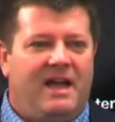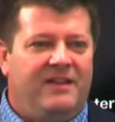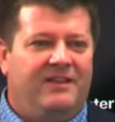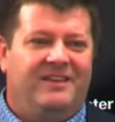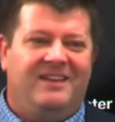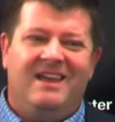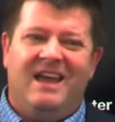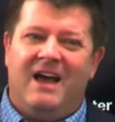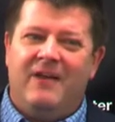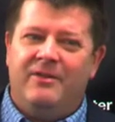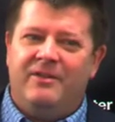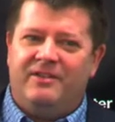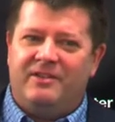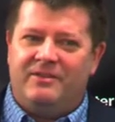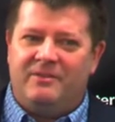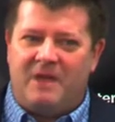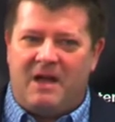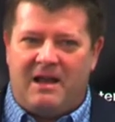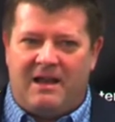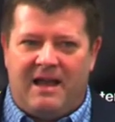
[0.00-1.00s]
And you see how
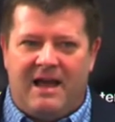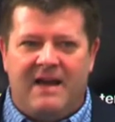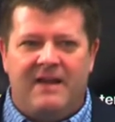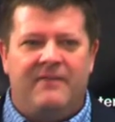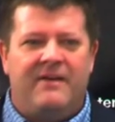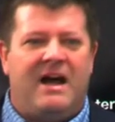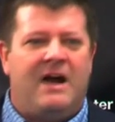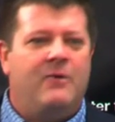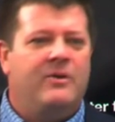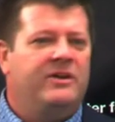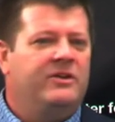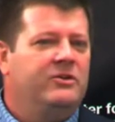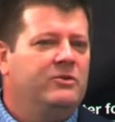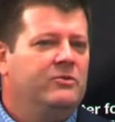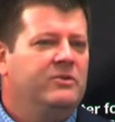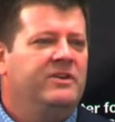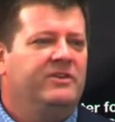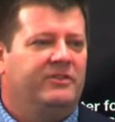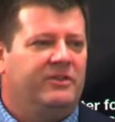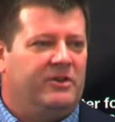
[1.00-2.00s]
this is a lot of how we
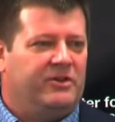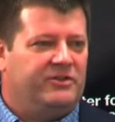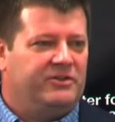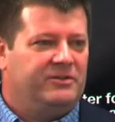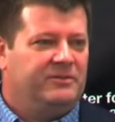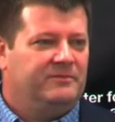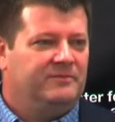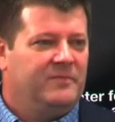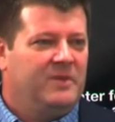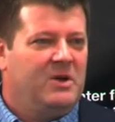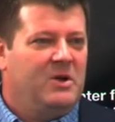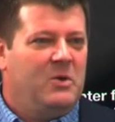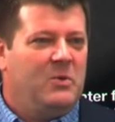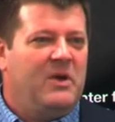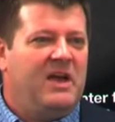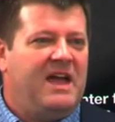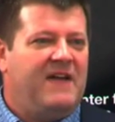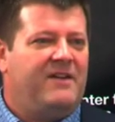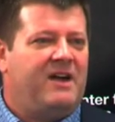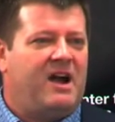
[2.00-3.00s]
do research.
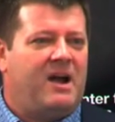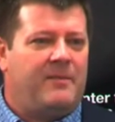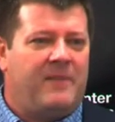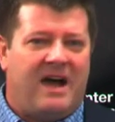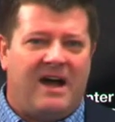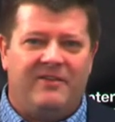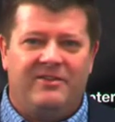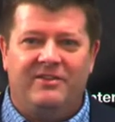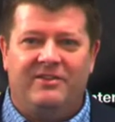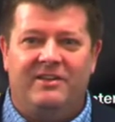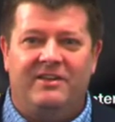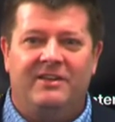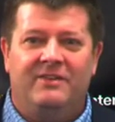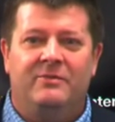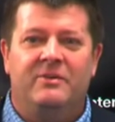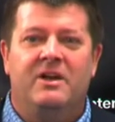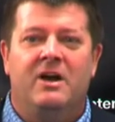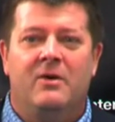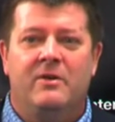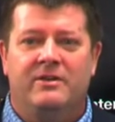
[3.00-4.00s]
We have our
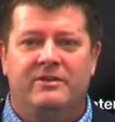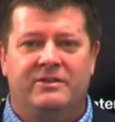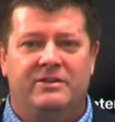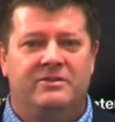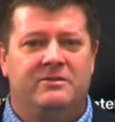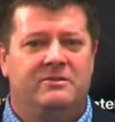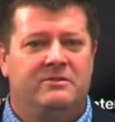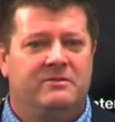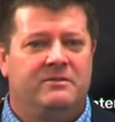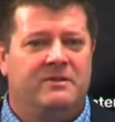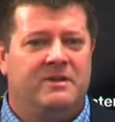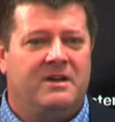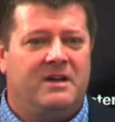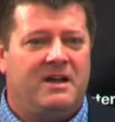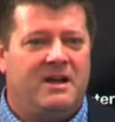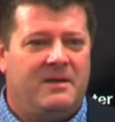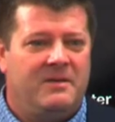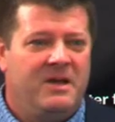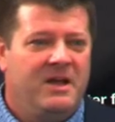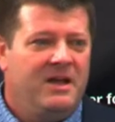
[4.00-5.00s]
hypotheses, we go into,
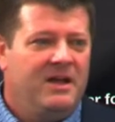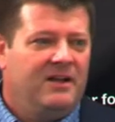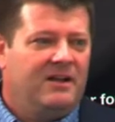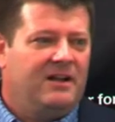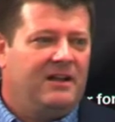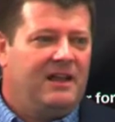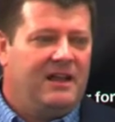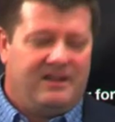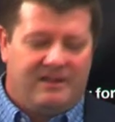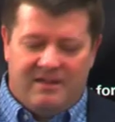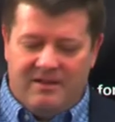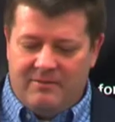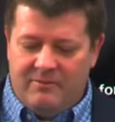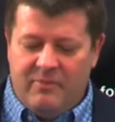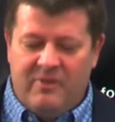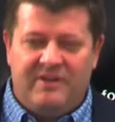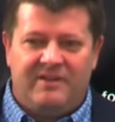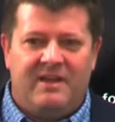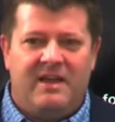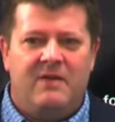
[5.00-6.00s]

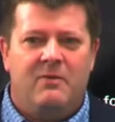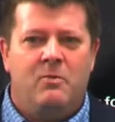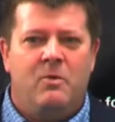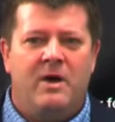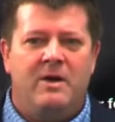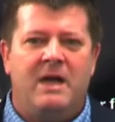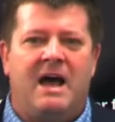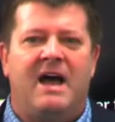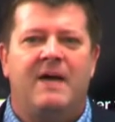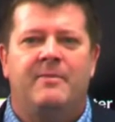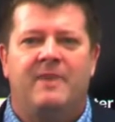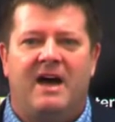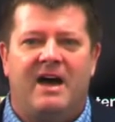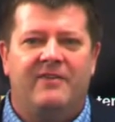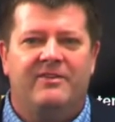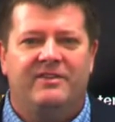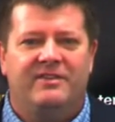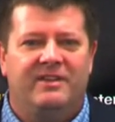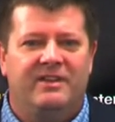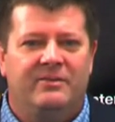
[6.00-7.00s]
we say what
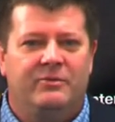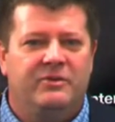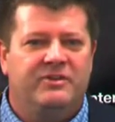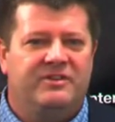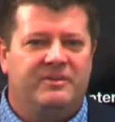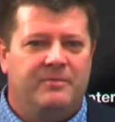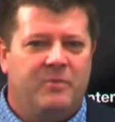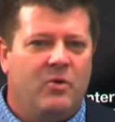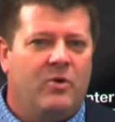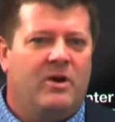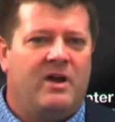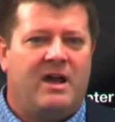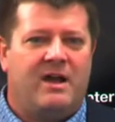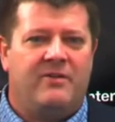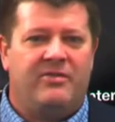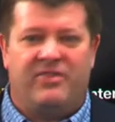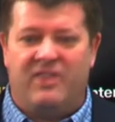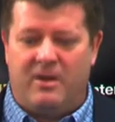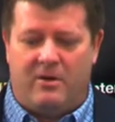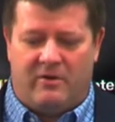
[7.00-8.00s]
hypotheses would support
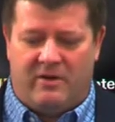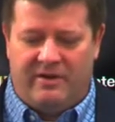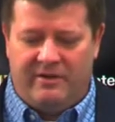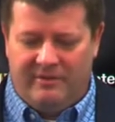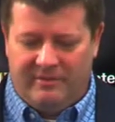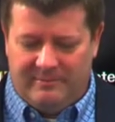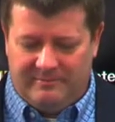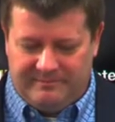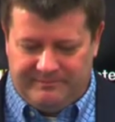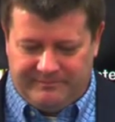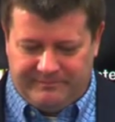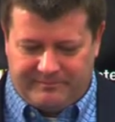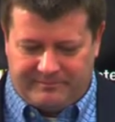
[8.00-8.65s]
our theories,